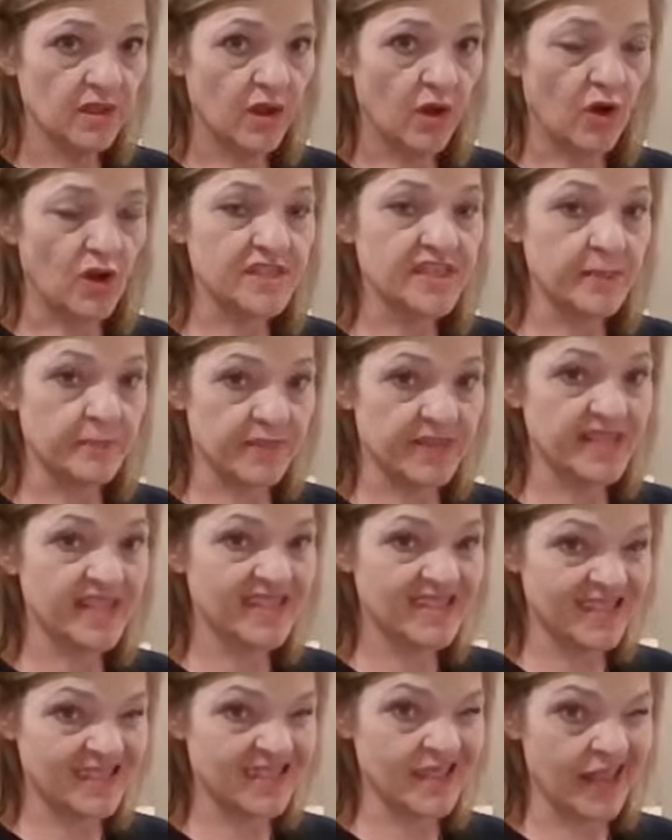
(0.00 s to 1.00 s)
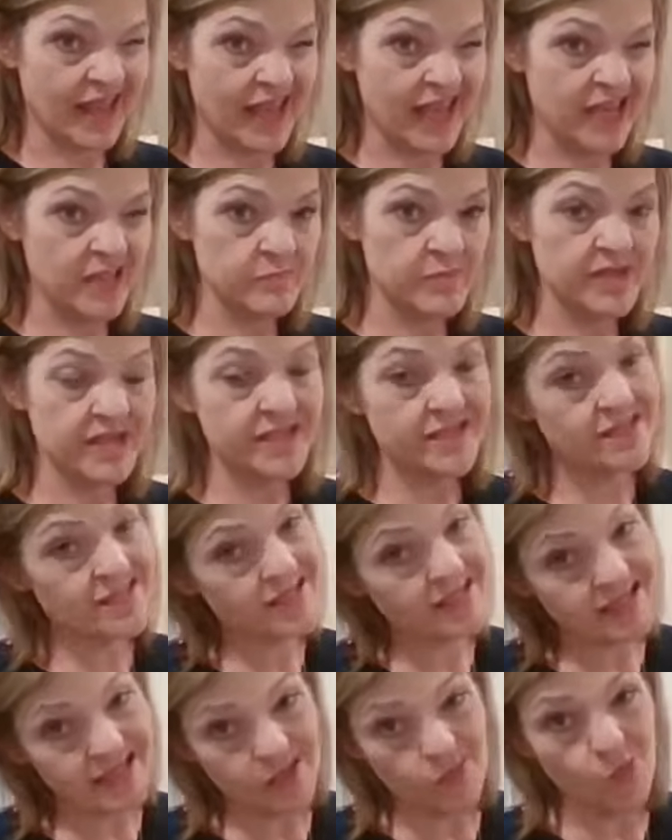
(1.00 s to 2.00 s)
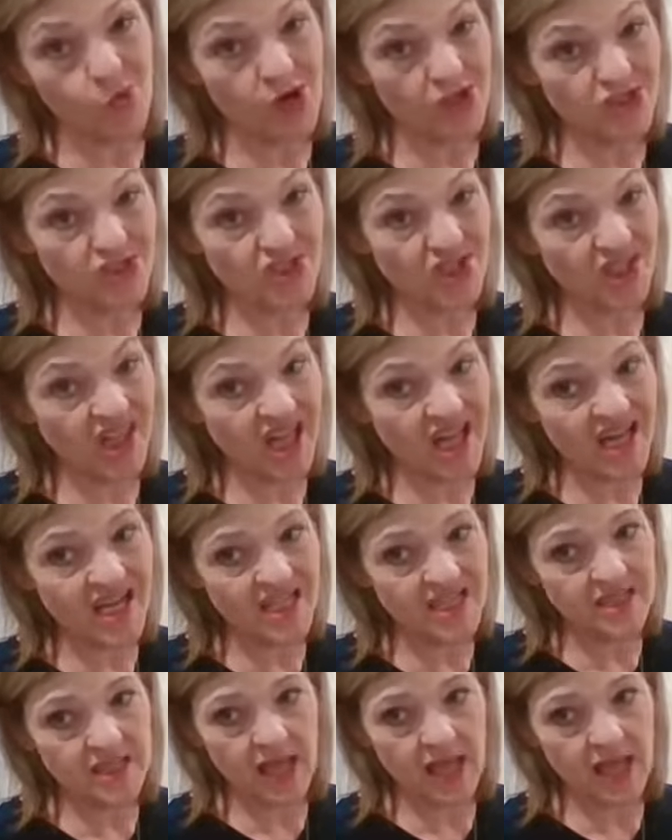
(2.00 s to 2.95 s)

or is it because it's a hand knit it's going to get washed a lot?